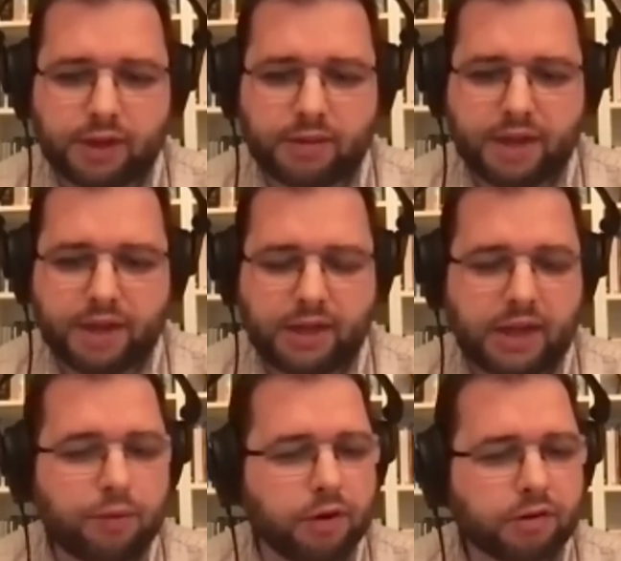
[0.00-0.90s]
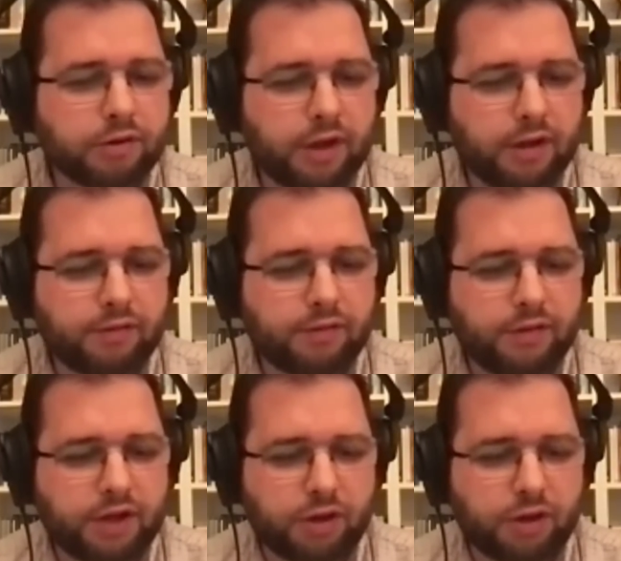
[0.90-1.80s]
uh, many networks of
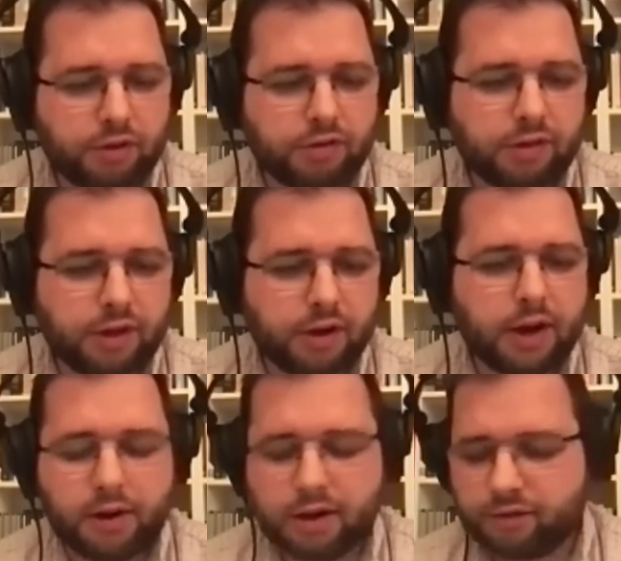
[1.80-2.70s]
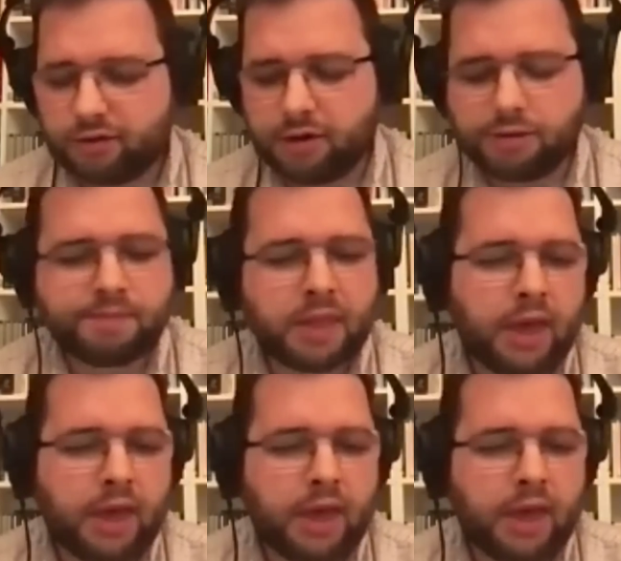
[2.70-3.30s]
evangelicals in their era. So